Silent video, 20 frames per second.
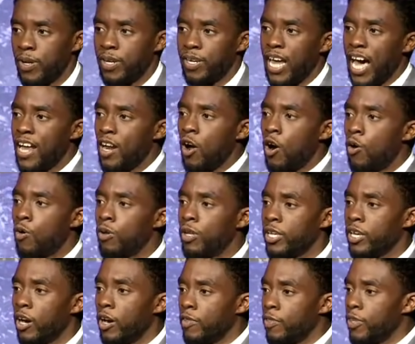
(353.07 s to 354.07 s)
But not
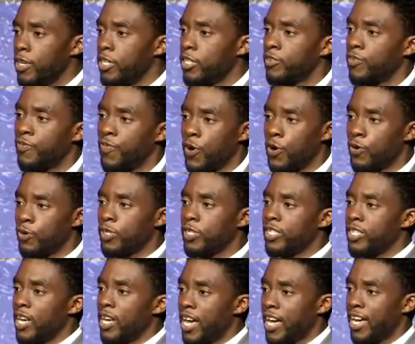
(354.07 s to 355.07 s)
only are these
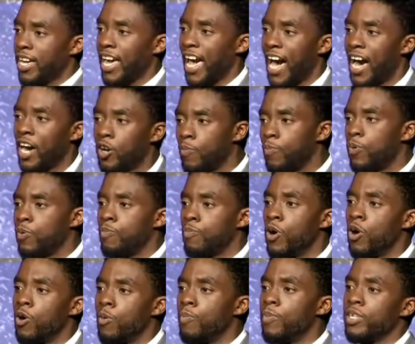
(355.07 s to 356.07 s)
first countable
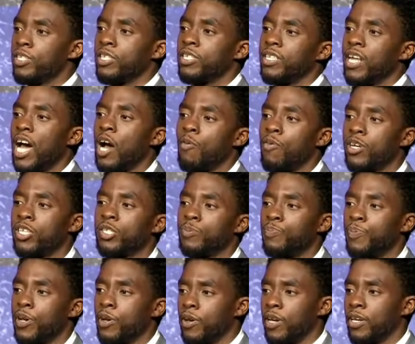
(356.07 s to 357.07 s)
moments in our
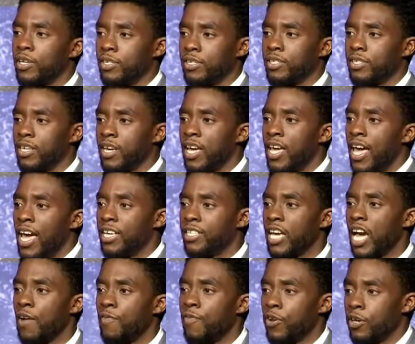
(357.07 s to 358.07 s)
experience
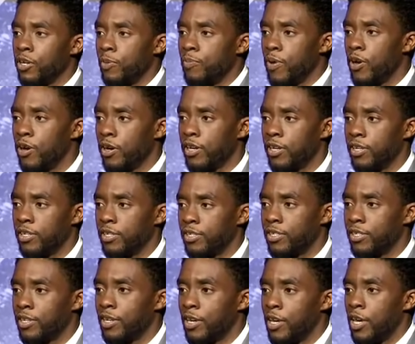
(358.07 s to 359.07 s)
as African
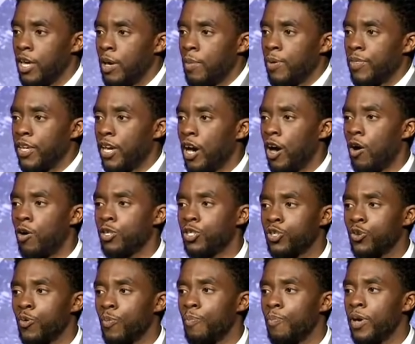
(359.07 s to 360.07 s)
Americans, but they are
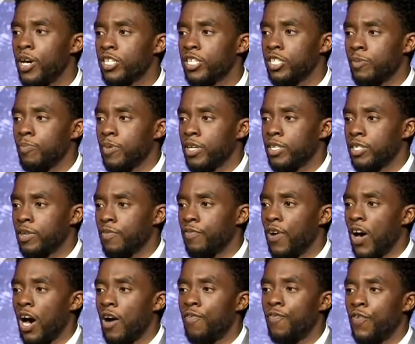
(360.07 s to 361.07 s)
also measurements
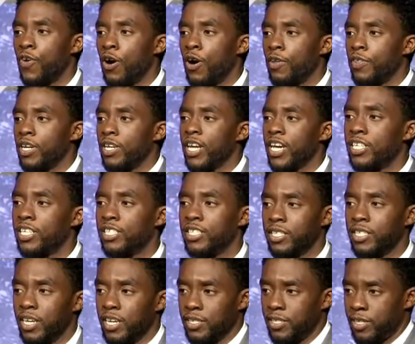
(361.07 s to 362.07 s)
of how far
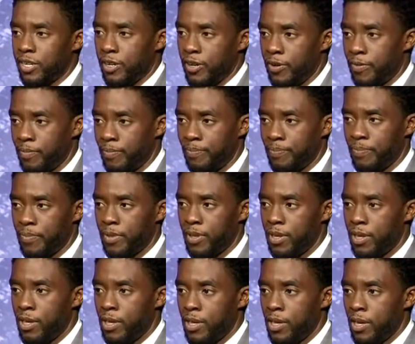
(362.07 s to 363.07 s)
nation has come.
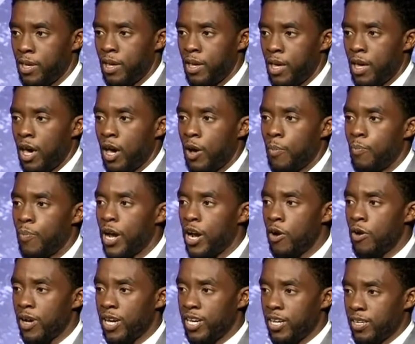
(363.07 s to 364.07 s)

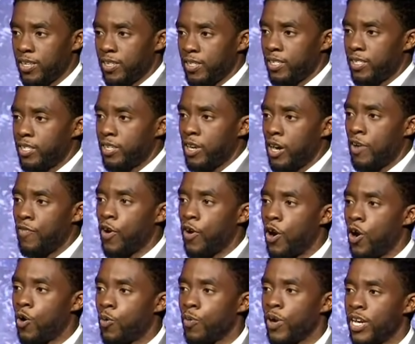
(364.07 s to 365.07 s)
Americans of
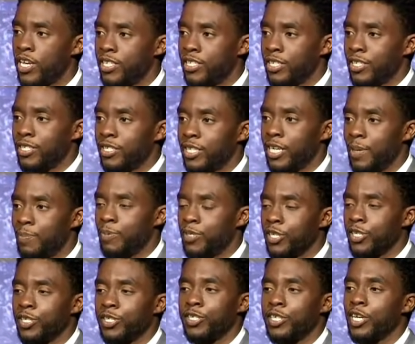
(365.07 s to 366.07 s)
all races seem
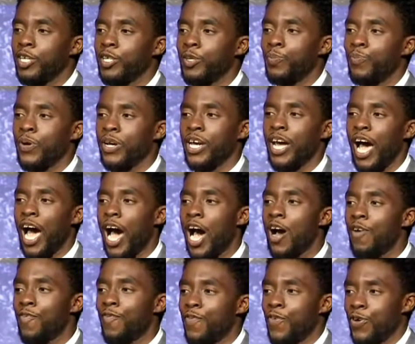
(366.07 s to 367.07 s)
to celebrate
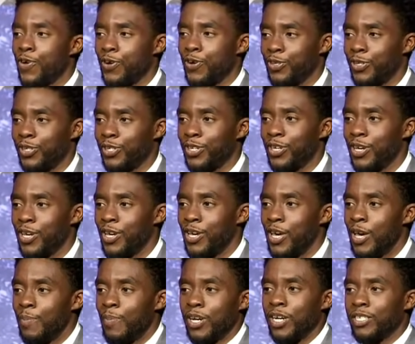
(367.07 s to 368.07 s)
our first
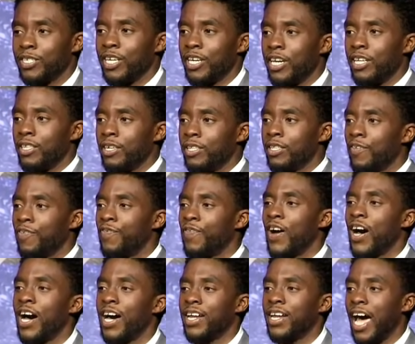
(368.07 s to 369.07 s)
because they either
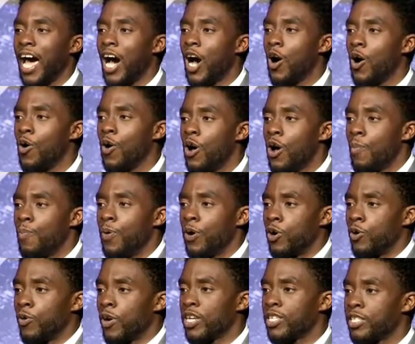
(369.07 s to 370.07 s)
define how
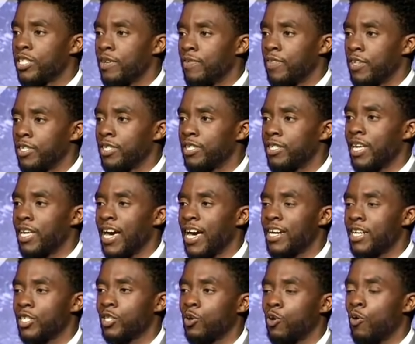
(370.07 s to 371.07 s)
progressive the
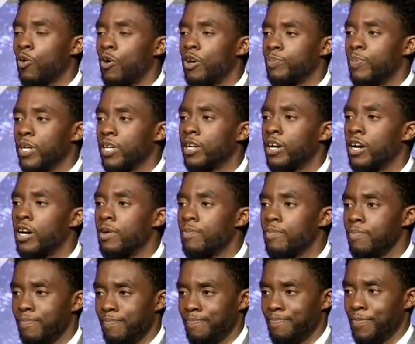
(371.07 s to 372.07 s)
status quo has
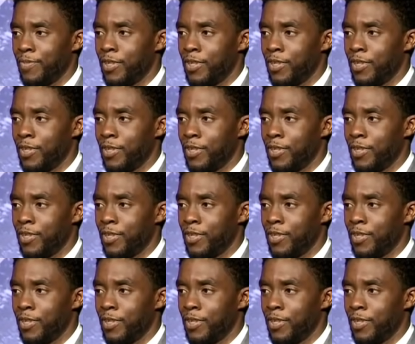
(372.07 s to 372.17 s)
become,